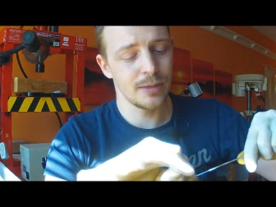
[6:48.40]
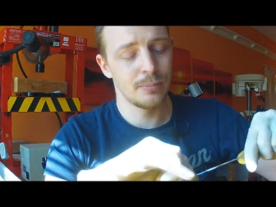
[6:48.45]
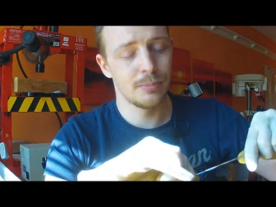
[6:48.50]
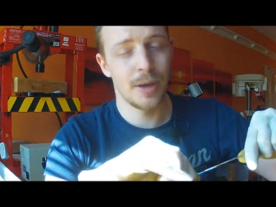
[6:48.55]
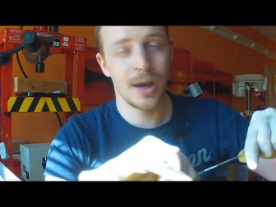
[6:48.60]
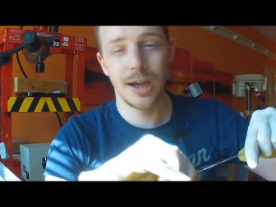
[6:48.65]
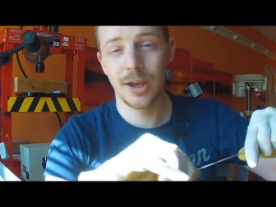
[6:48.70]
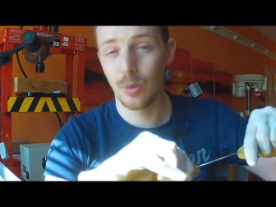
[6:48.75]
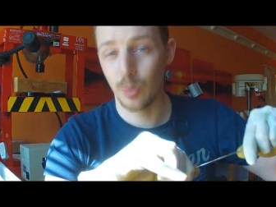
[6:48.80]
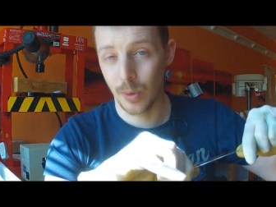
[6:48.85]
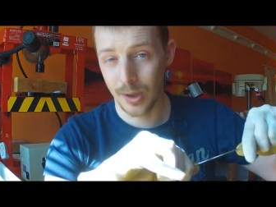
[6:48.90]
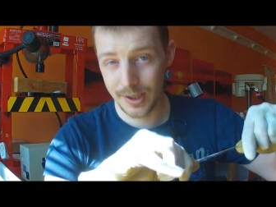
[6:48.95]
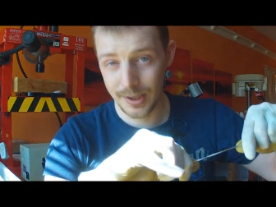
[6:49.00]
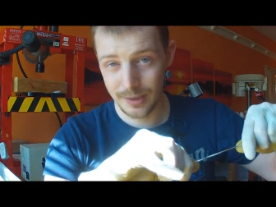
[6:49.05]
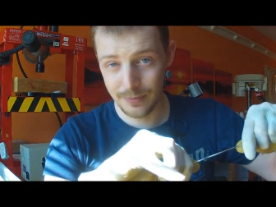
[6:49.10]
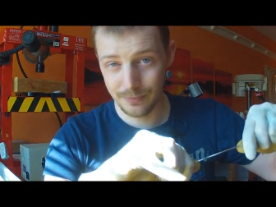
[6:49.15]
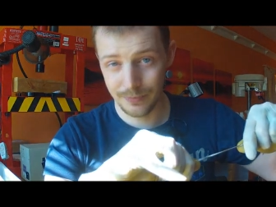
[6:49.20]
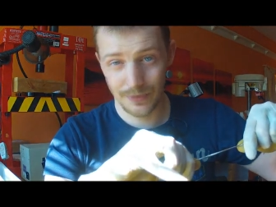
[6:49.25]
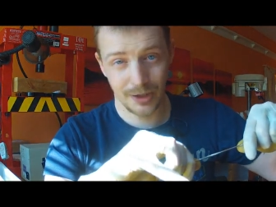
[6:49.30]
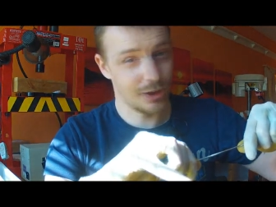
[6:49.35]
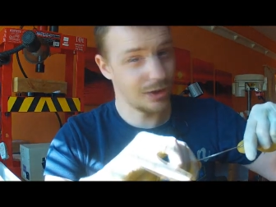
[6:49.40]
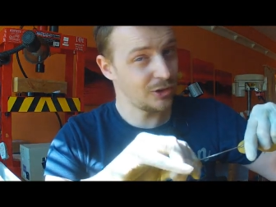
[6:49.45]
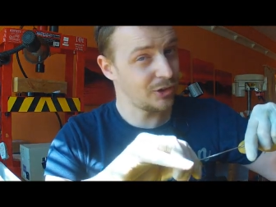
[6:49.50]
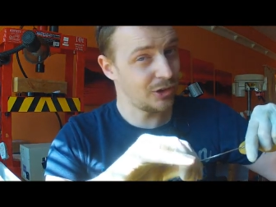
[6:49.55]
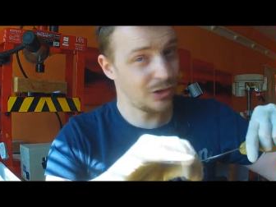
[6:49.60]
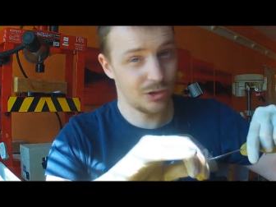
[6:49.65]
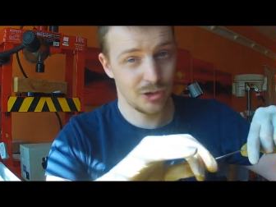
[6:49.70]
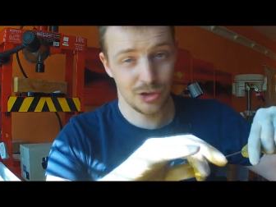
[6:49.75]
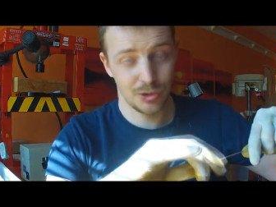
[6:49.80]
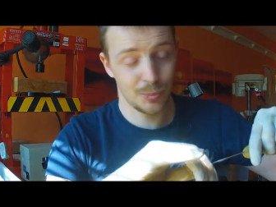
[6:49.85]
my way, now
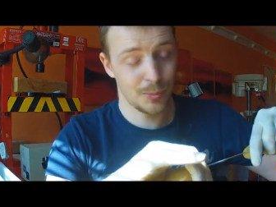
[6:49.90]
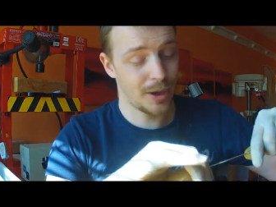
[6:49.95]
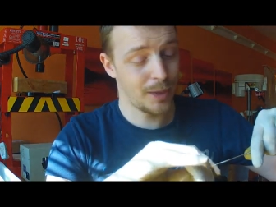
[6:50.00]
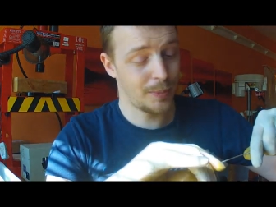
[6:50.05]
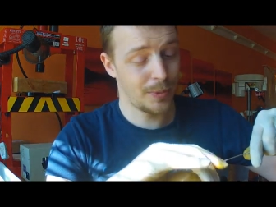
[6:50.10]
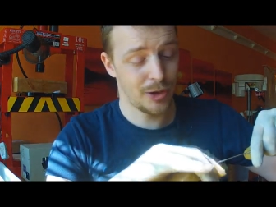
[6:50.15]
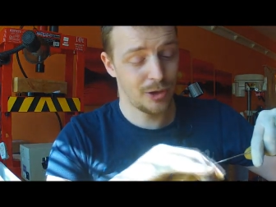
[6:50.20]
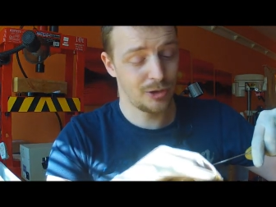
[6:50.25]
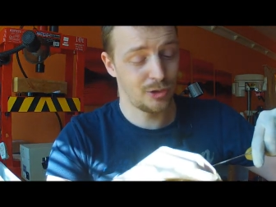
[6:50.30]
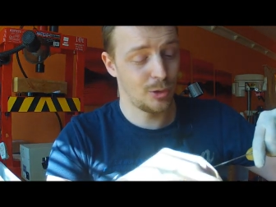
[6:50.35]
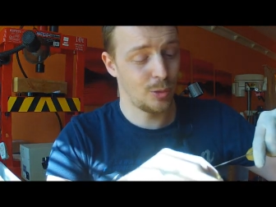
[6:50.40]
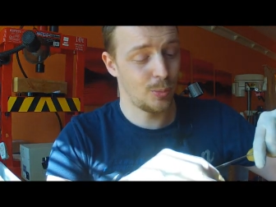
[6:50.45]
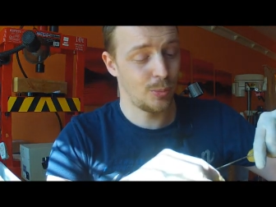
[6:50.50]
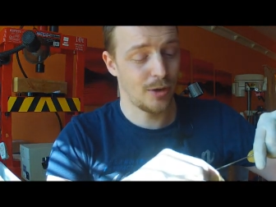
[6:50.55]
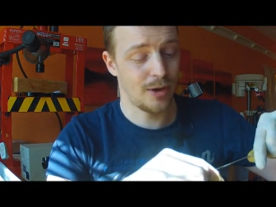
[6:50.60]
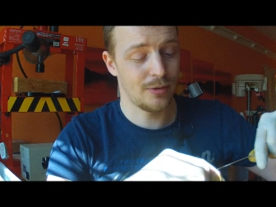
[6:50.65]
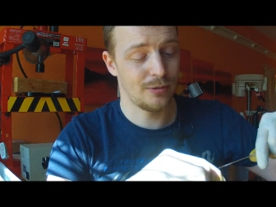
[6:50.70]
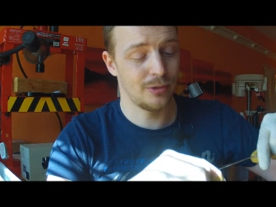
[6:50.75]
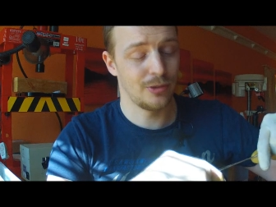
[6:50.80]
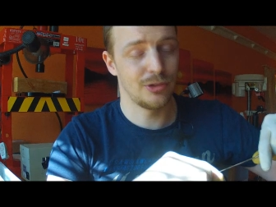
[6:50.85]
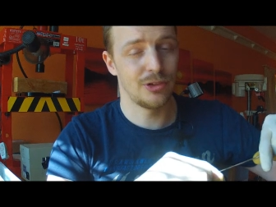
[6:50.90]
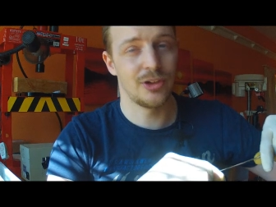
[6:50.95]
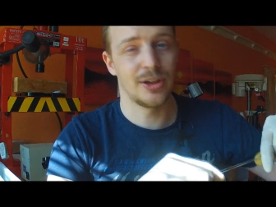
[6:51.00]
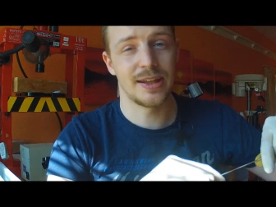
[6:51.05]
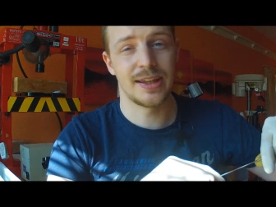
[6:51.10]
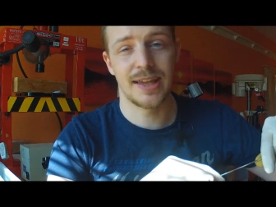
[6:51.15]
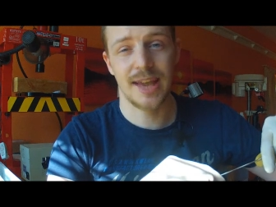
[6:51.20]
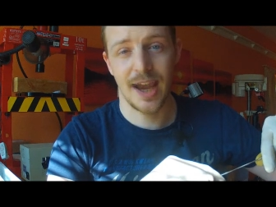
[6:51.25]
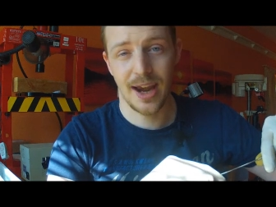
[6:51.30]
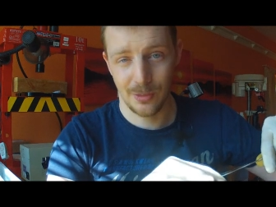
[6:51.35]
this is just my personal preference
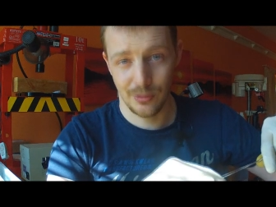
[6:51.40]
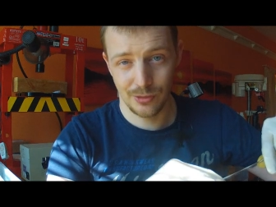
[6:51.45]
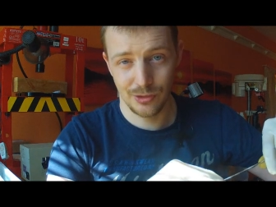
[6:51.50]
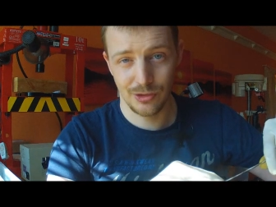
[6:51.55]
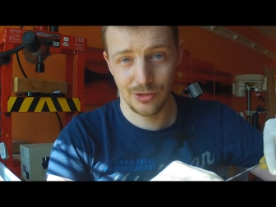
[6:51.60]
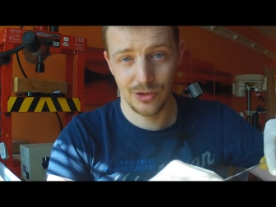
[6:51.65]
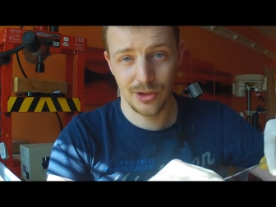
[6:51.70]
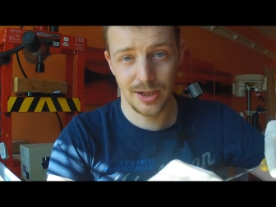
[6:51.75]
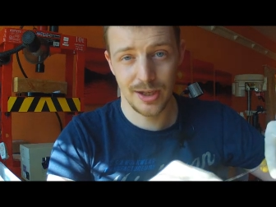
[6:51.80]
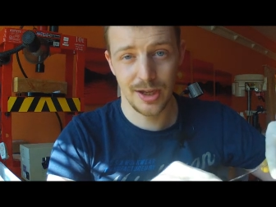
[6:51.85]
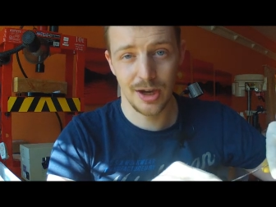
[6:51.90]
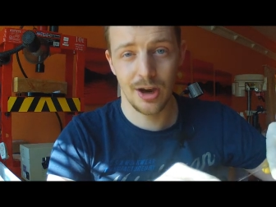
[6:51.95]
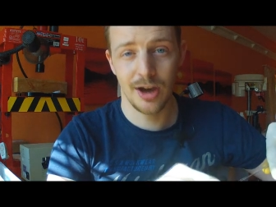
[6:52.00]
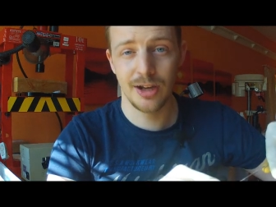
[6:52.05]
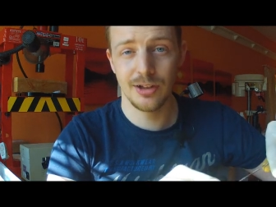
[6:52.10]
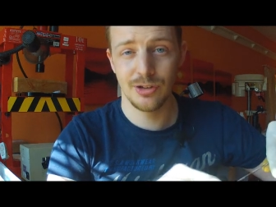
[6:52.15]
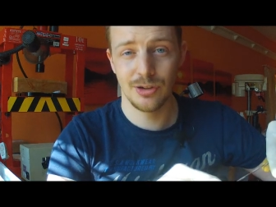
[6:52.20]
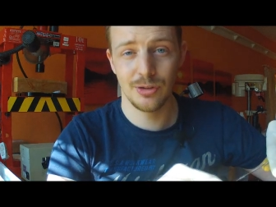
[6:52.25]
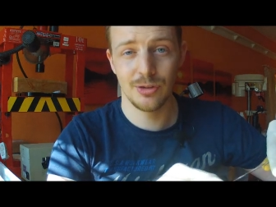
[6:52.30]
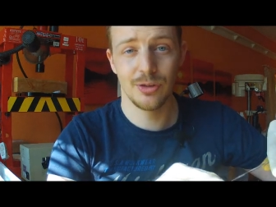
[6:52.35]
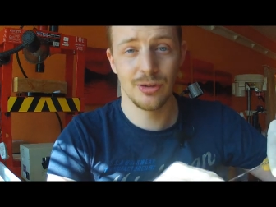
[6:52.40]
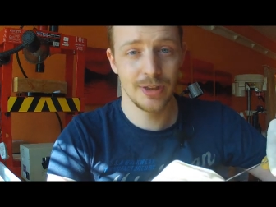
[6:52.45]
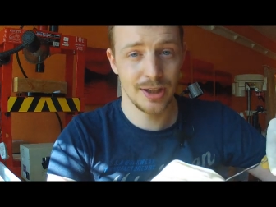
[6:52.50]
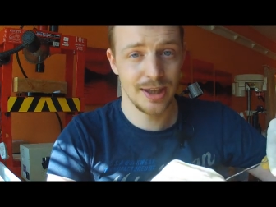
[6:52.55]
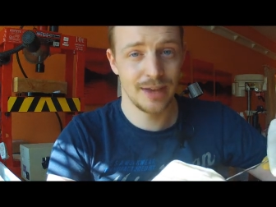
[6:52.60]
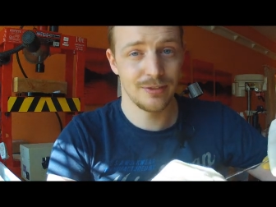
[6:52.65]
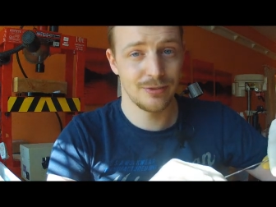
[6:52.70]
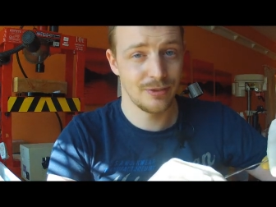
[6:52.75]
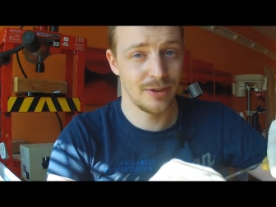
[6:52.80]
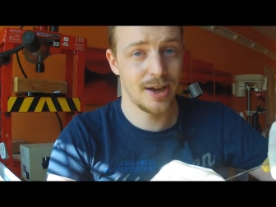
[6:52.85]
to guarantee I do not
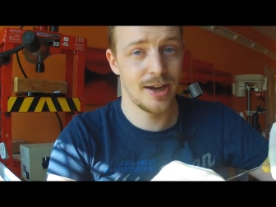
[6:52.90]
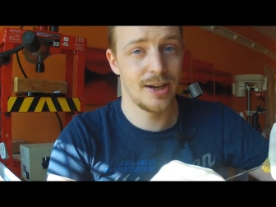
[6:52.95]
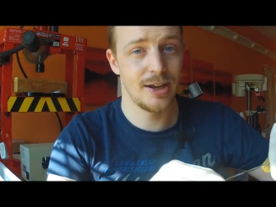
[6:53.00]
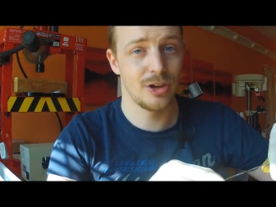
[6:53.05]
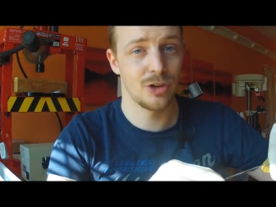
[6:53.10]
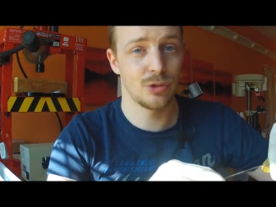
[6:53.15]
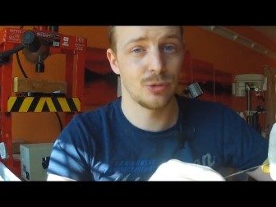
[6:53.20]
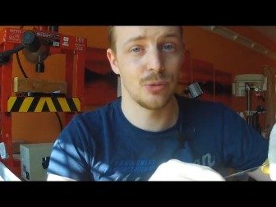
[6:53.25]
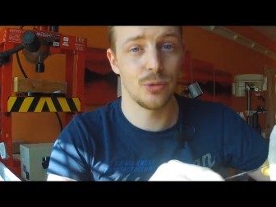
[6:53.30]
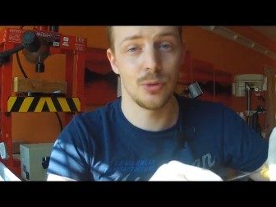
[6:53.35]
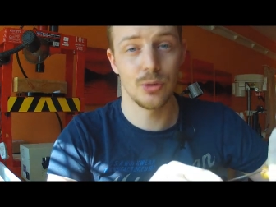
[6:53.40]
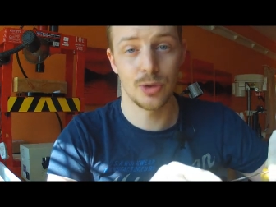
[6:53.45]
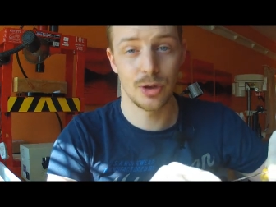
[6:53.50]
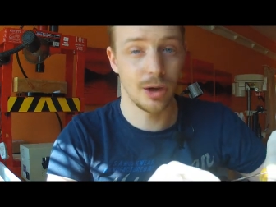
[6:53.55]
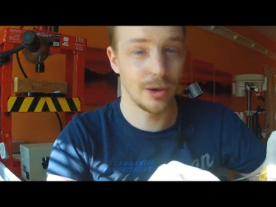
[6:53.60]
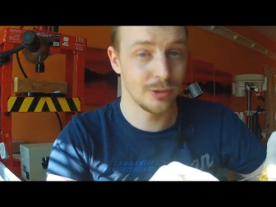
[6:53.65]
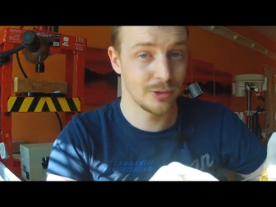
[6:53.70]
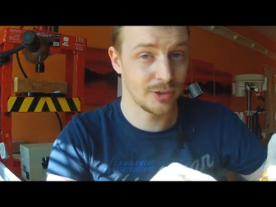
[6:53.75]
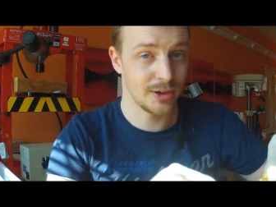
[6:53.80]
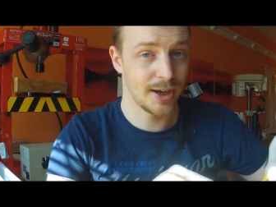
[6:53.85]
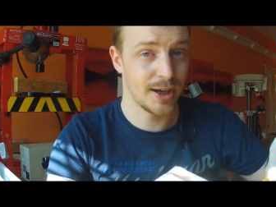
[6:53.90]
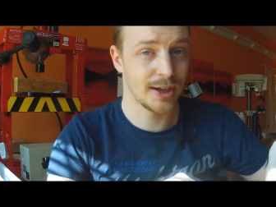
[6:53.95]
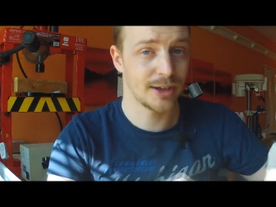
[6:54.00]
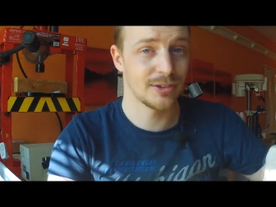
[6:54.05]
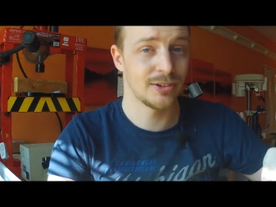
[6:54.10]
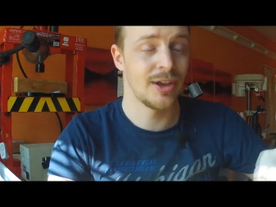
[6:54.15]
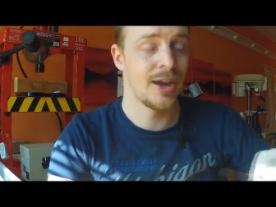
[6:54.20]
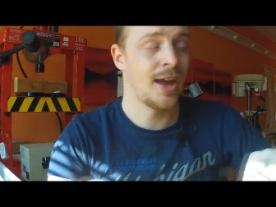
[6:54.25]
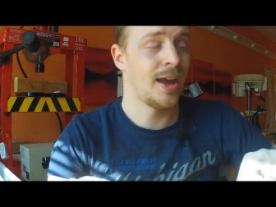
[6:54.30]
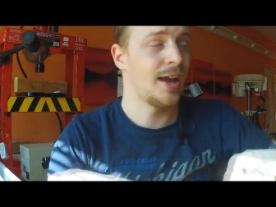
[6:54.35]
get failures through
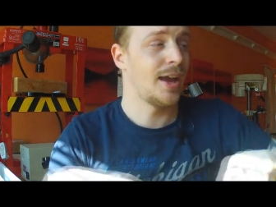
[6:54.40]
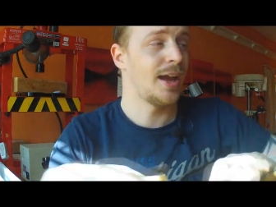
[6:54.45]
contact